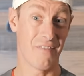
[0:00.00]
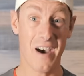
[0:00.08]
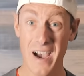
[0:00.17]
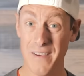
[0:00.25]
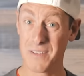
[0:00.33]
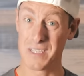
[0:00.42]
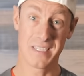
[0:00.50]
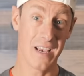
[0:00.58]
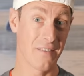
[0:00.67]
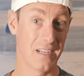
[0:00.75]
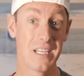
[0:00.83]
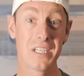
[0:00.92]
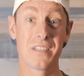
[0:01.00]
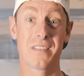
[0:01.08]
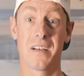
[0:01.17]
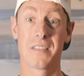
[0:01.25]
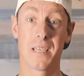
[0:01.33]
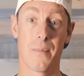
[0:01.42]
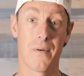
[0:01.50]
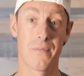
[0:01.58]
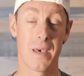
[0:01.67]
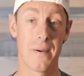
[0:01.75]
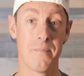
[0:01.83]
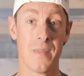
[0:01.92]
5 to 7 inches on some of
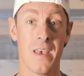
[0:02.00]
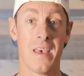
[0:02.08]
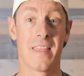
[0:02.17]
them.